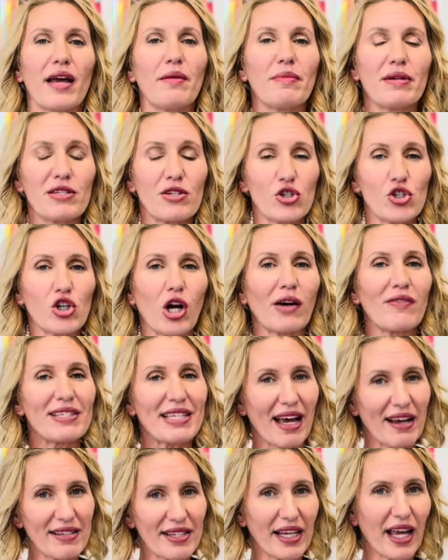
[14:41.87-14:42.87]
And Missus
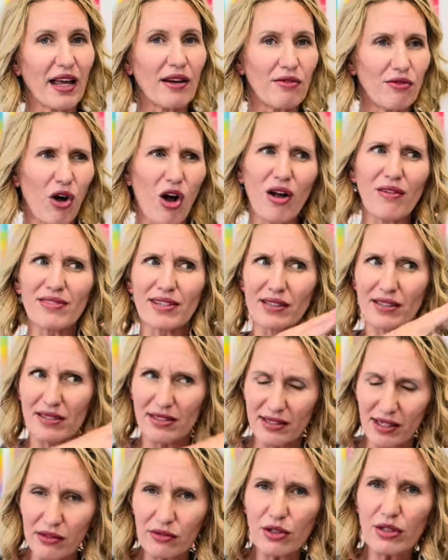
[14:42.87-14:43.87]
Jarvis had to get involved in
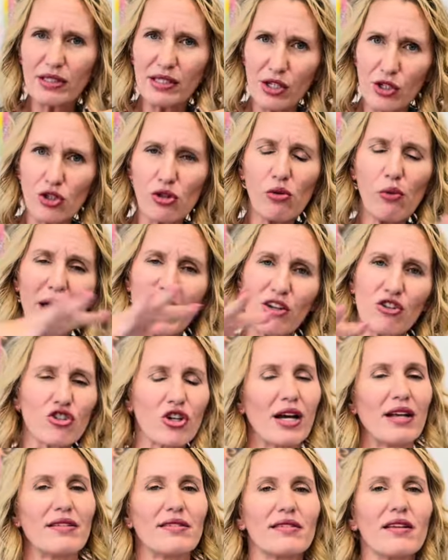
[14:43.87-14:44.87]
several
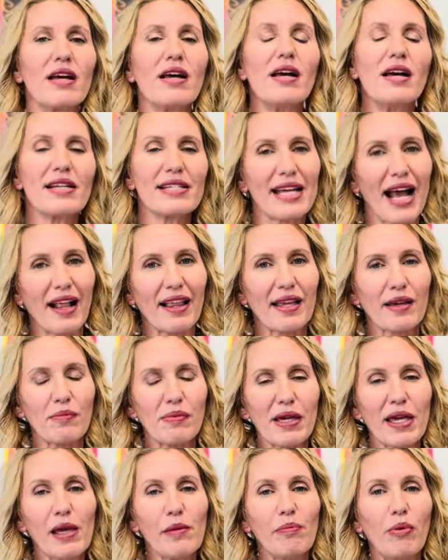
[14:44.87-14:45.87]
situations, telling
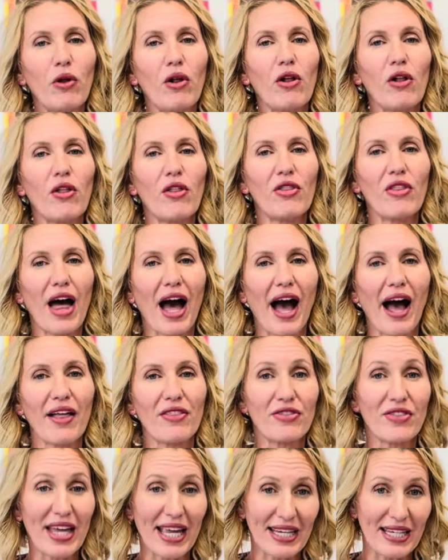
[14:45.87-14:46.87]
people
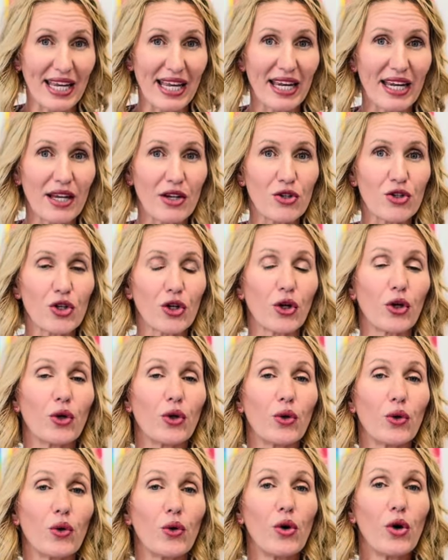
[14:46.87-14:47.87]
that they needed
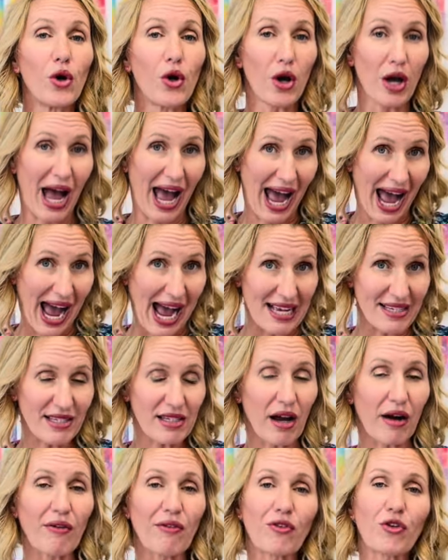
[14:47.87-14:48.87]
to
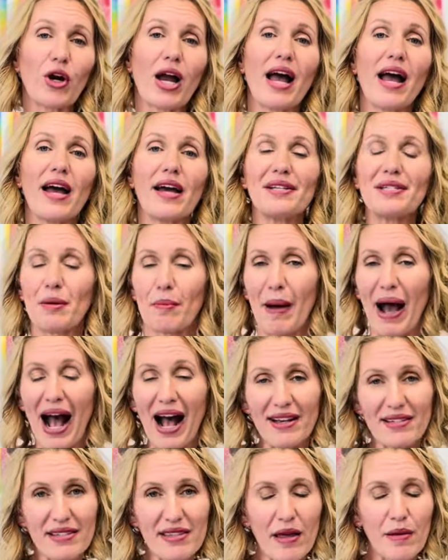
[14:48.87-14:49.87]
ask a friend to
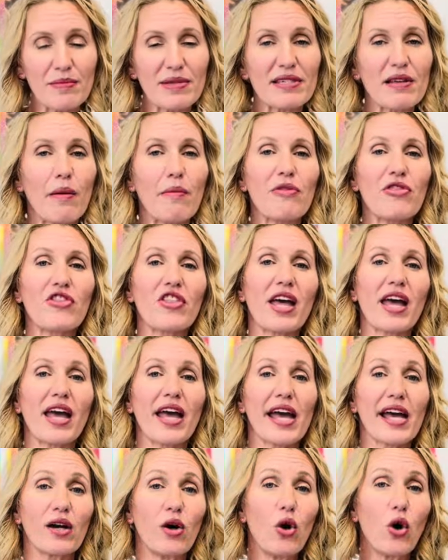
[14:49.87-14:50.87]
pass them
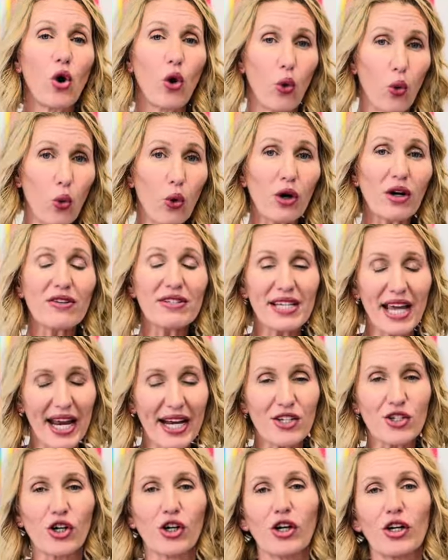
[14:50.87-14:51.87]
something or
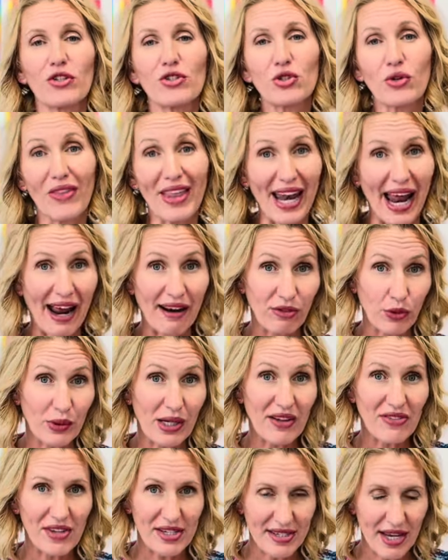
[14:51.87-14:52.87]
take turns so that
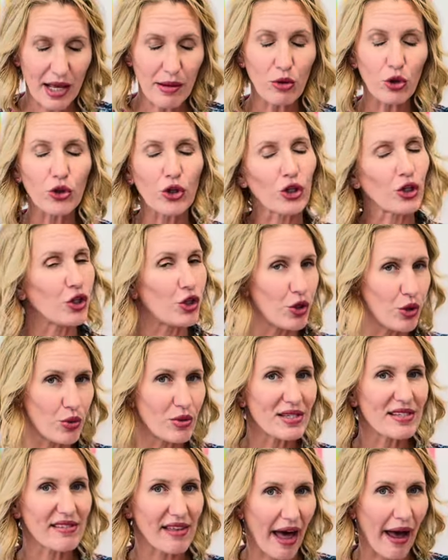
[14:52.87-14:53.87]
everyone at the table could
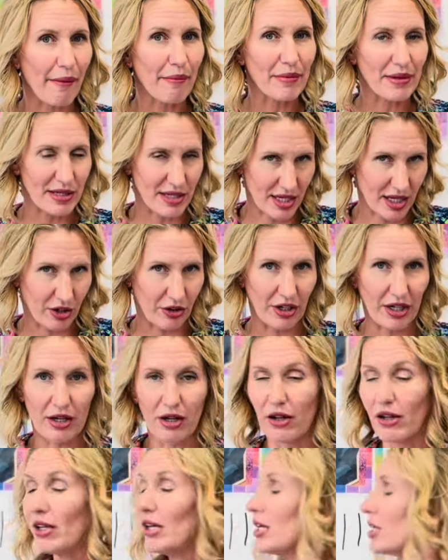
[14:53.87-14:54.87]
use that material.